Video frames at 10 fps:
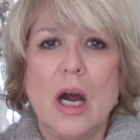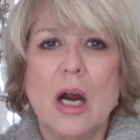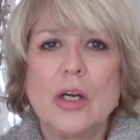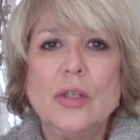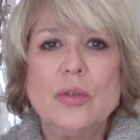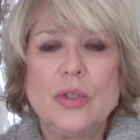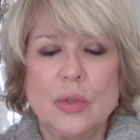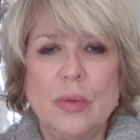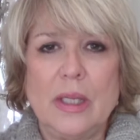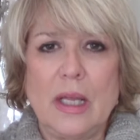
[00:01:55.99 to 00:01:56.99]
Are you
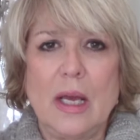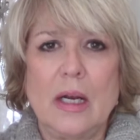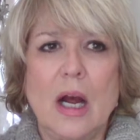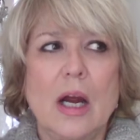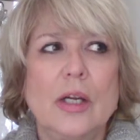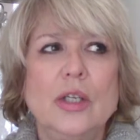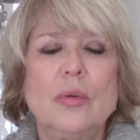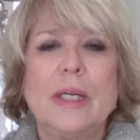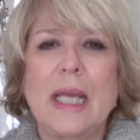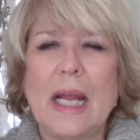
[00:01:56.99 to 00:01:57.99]
doing that? Are
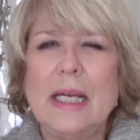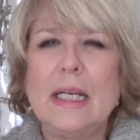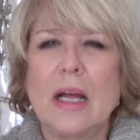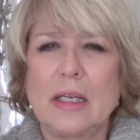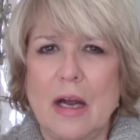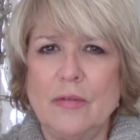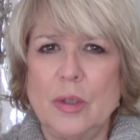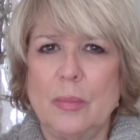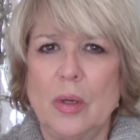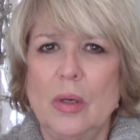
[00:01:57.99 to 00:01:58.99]
you getting
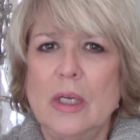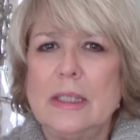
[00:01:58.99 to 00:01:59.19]
uncomfortable?